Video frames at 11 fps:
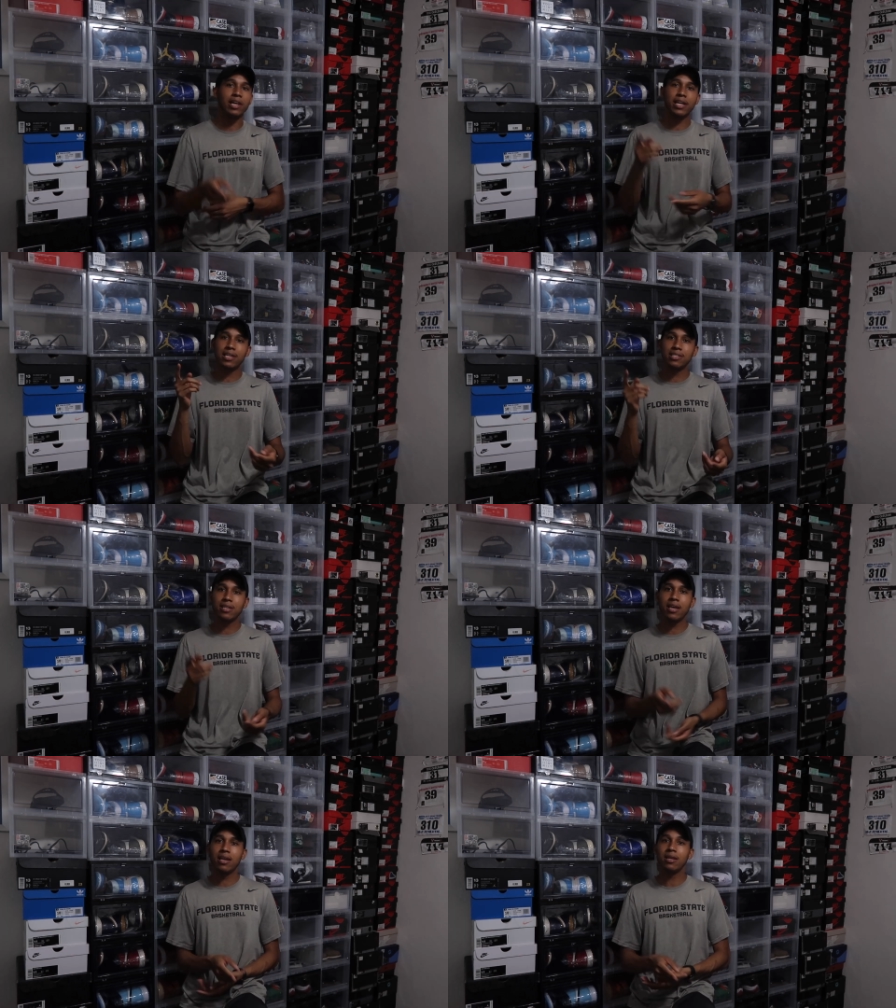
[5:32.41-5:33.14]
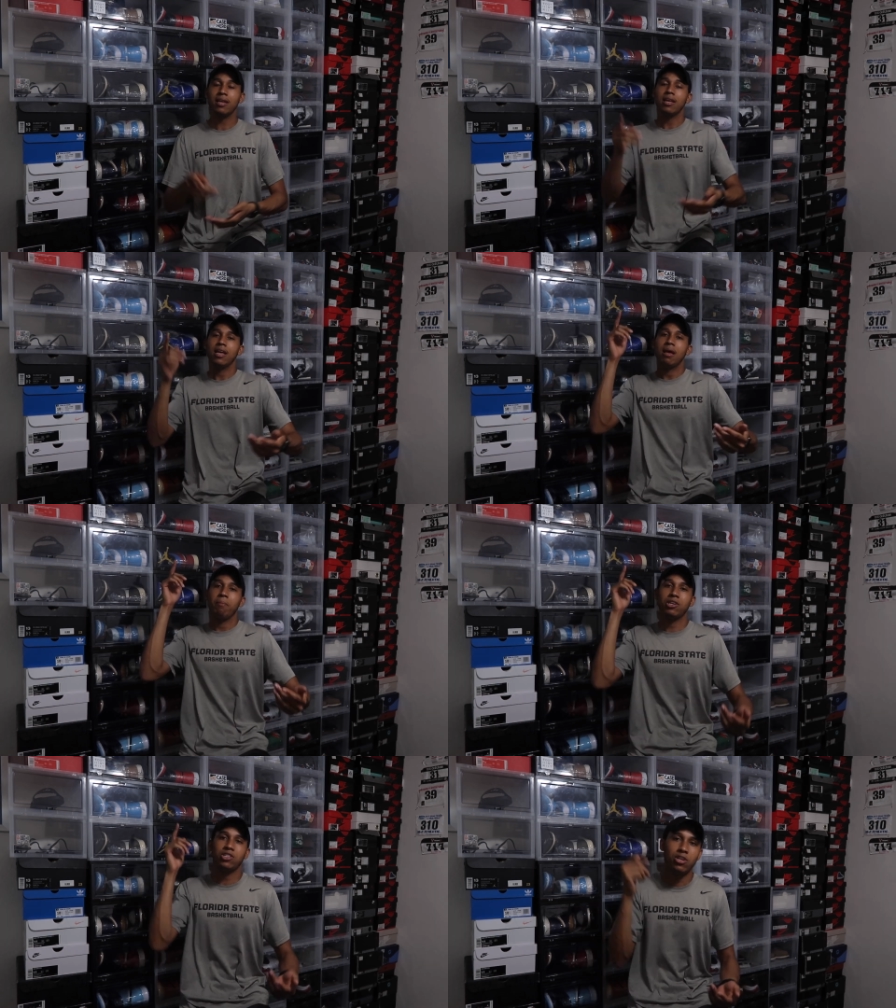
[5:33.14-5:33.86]
Like I said,
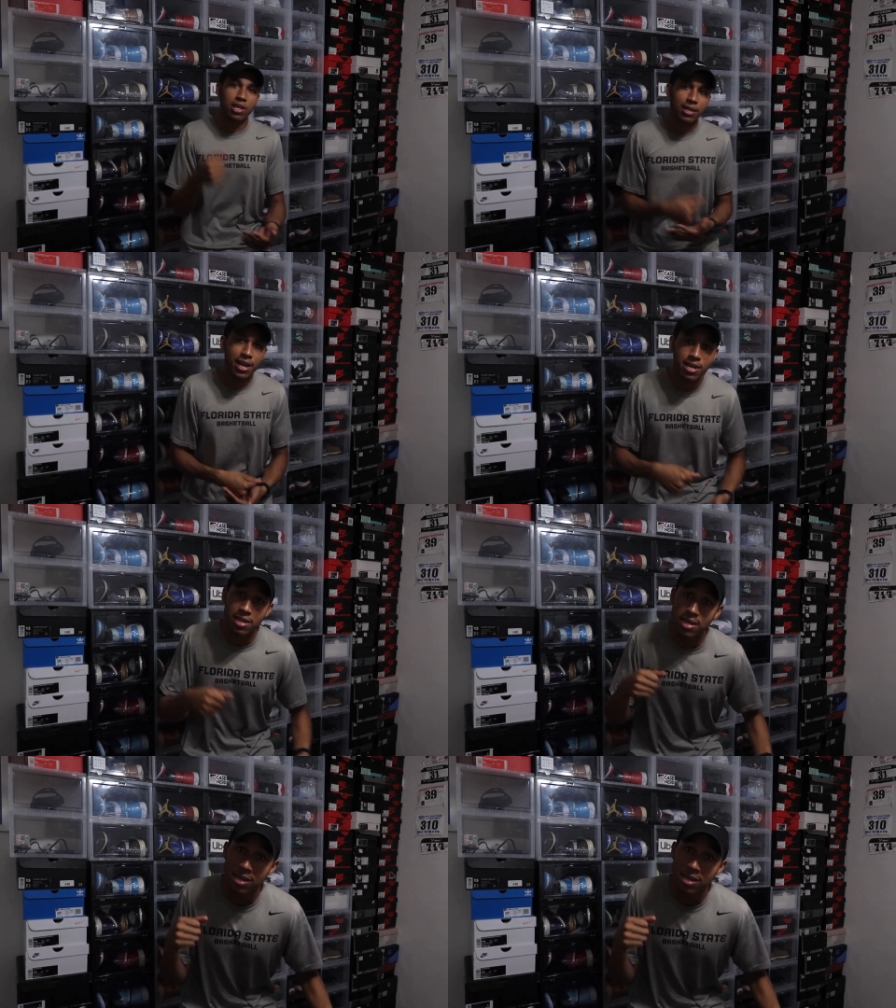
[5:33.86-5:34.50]
make sure y'all like,